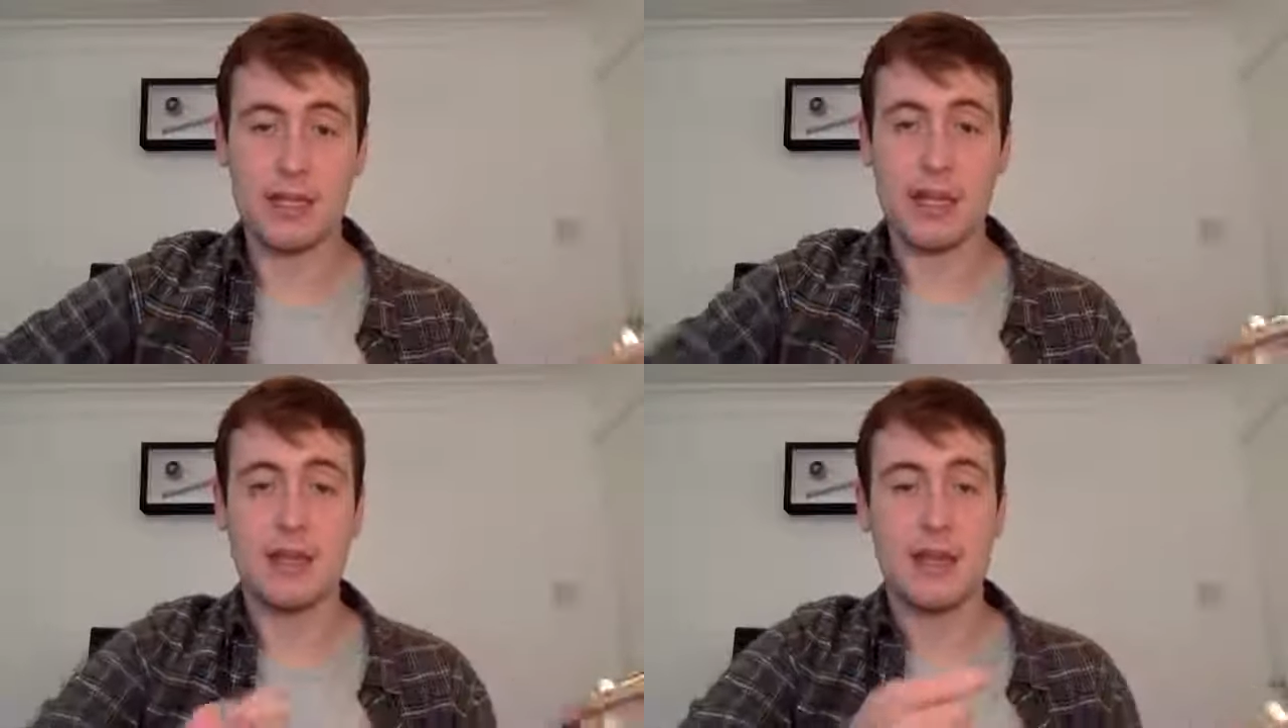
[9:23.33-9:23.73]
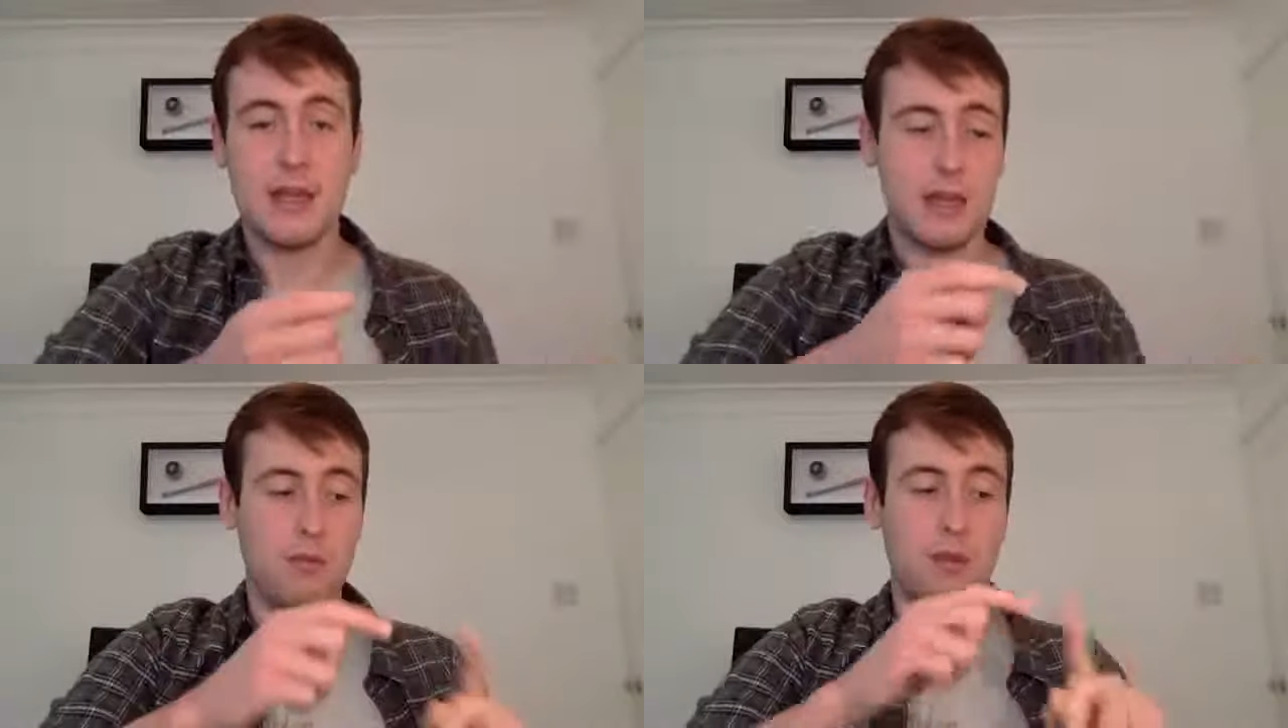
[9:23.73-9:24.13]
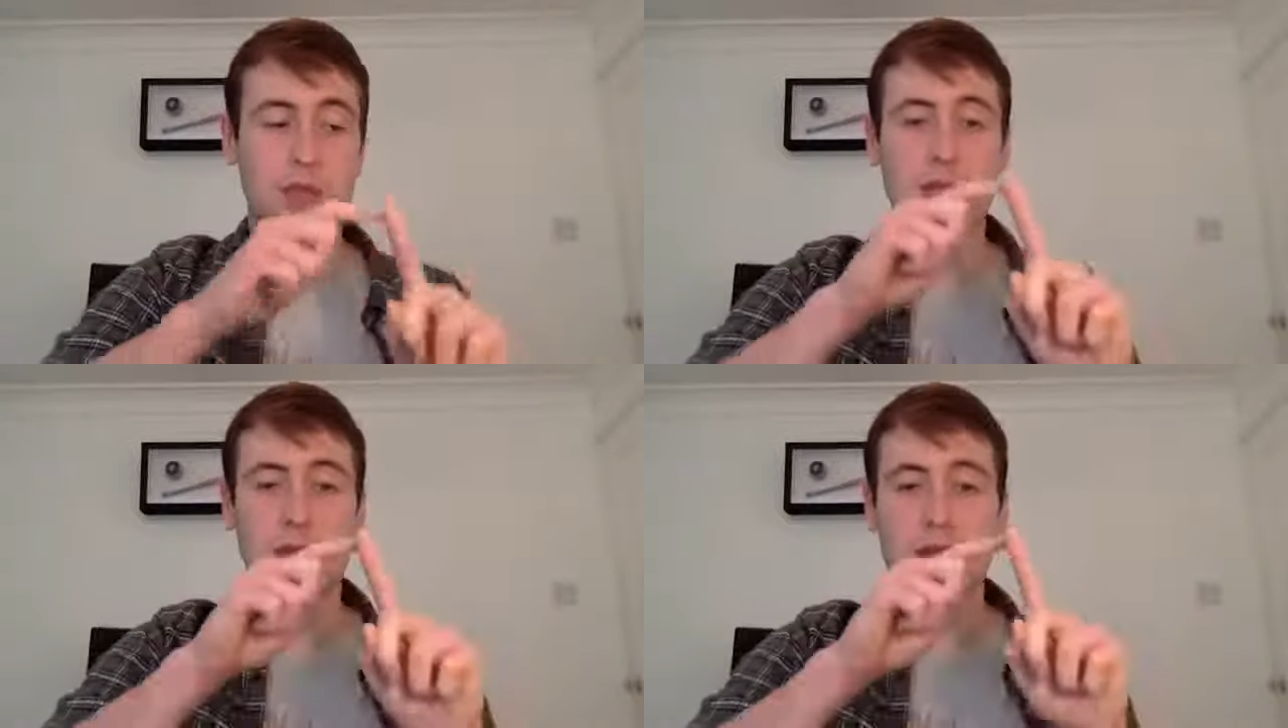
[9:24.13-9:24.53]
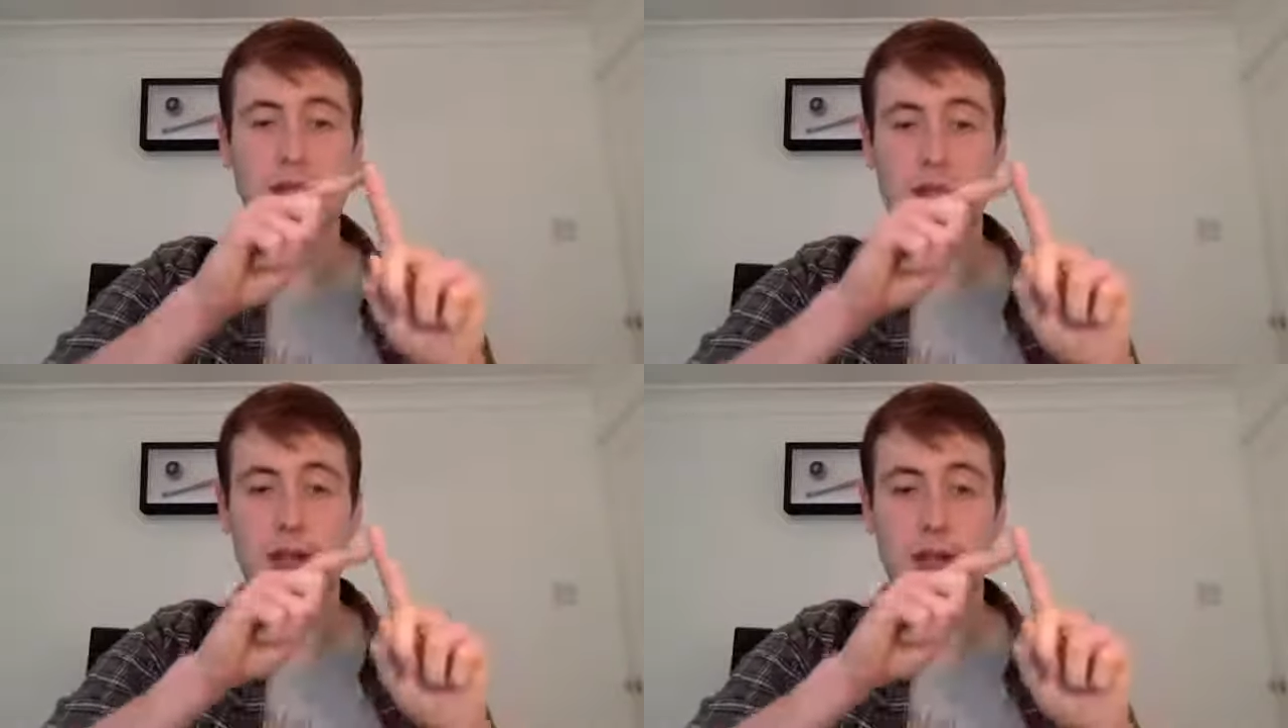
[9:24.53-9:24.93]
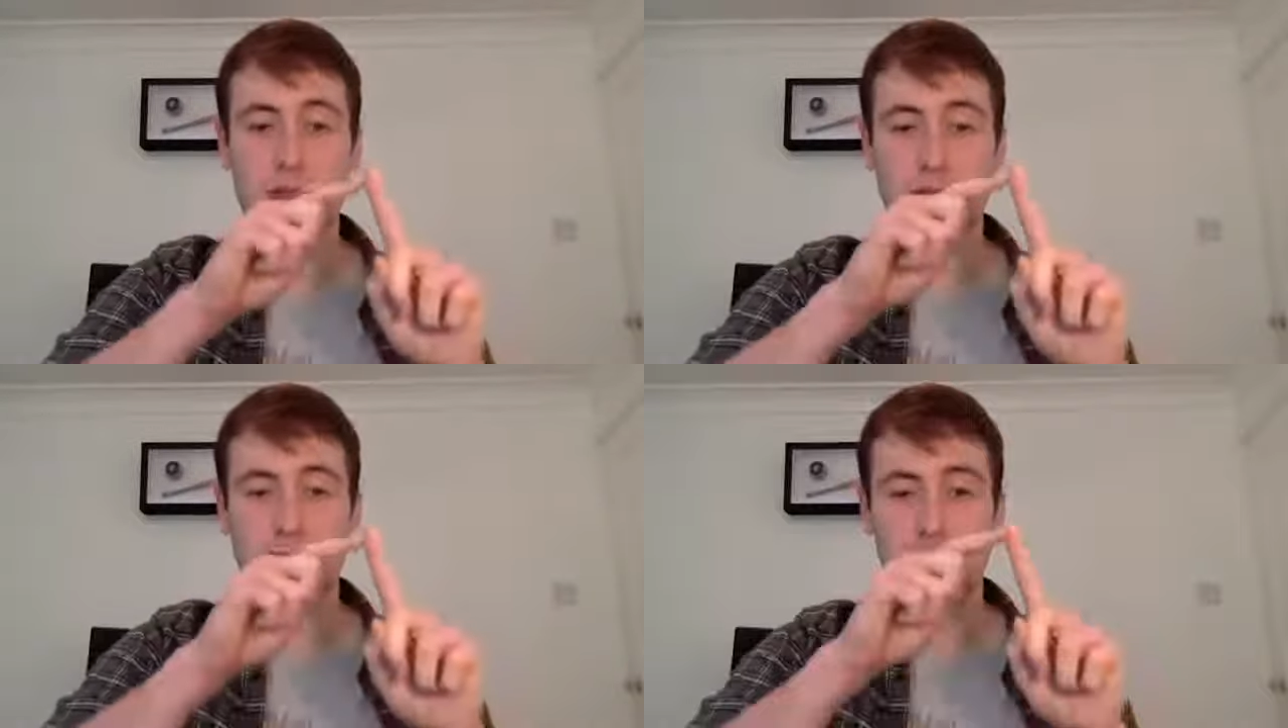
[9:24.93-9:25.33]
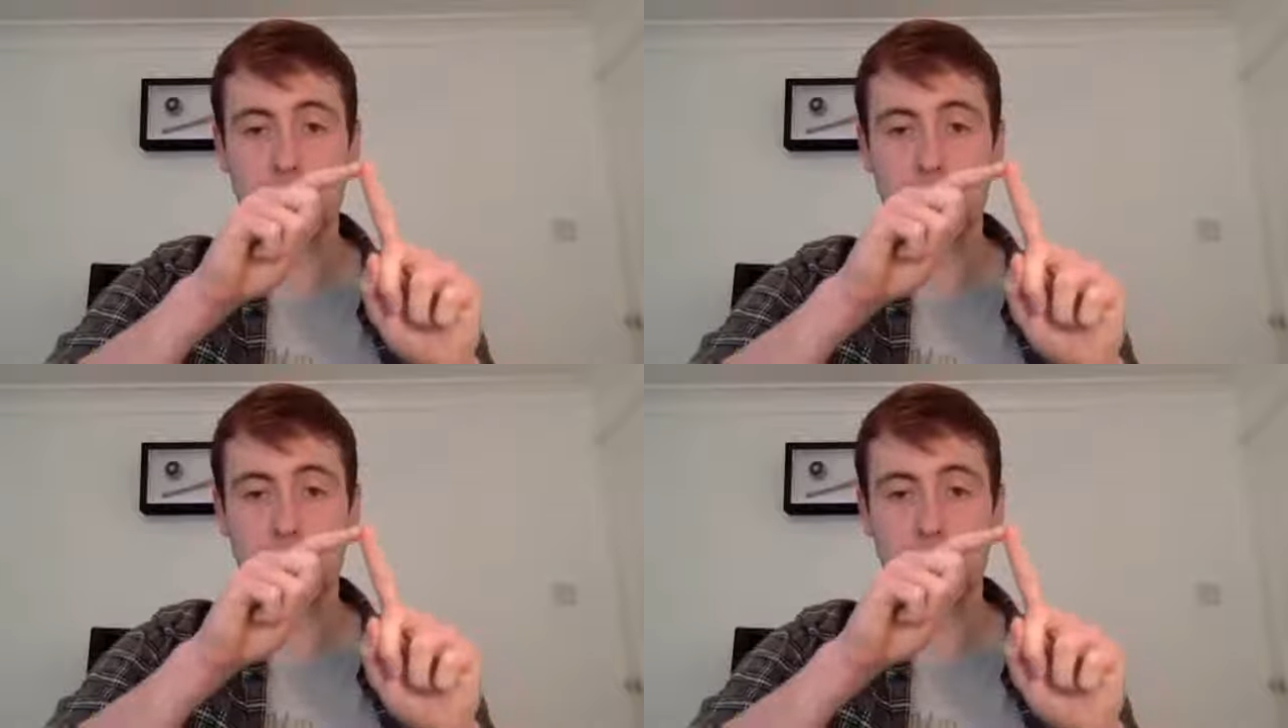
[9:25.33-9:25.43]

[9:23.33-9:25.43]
okay? And we're using kind of